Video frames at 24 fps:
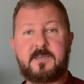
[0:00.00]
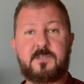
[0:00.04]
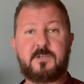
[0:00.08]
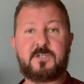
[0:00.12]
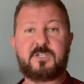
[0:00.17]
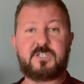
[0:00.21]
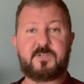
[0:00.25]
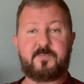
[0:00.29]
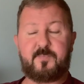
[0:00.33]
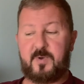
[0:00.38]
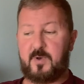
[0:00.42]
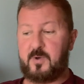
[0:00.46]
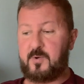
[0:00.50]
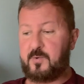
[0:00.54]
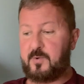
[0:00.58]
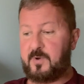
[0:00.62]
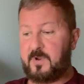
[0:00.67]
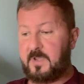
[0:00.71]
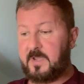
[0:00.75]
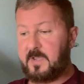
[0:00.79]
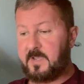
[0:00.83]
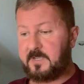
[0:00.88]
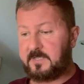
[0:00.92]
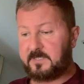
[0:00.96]
the spoon
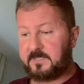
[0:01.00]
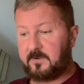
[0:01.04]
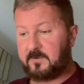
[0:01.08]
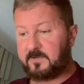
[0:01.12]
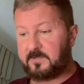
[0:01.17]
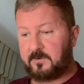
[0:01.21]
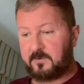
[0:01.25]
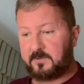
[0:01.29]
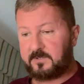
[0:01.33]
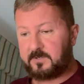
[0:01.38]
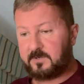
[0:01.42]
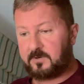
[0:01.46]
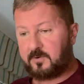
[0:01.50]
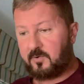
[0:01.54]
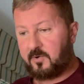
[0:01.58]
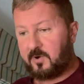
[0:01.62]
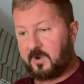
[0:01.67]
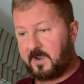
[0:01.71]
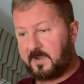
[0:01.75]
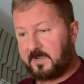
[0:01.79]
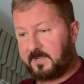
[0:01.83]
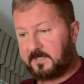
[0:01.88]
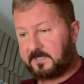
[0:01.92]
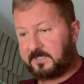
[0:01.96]
here so as not to
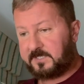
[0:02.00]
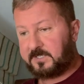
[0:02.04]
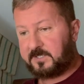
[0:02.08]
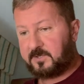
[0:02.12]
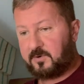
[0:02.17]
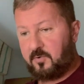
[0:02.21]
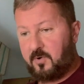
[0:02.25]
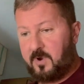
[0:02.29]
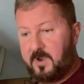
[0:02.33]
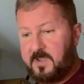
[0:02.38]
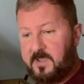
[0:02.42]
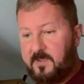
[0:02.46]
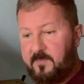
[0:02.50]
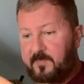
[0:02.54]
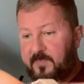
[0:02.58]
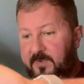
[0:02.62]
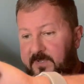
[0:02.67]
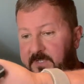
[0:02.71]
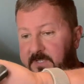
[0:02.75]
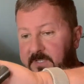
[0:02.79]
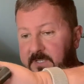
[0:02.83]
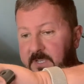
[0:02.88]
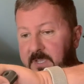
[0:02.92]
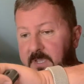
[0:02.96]
create
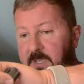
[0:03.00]
scrapes.